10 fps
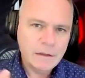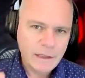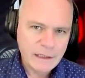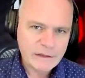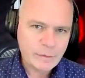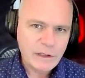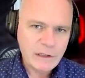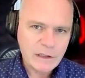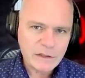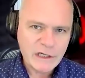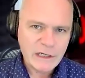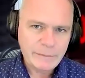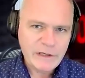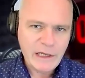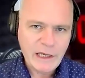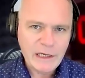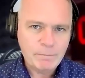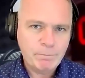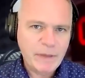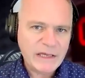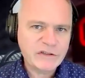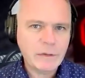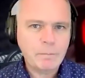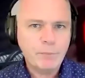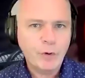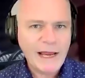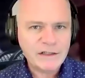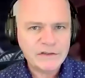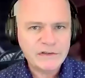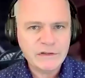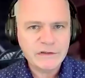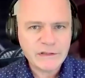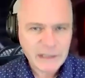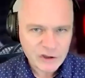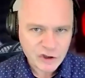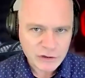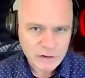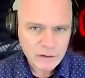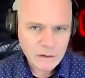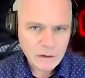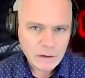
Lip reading: Next week is going to be a best practices session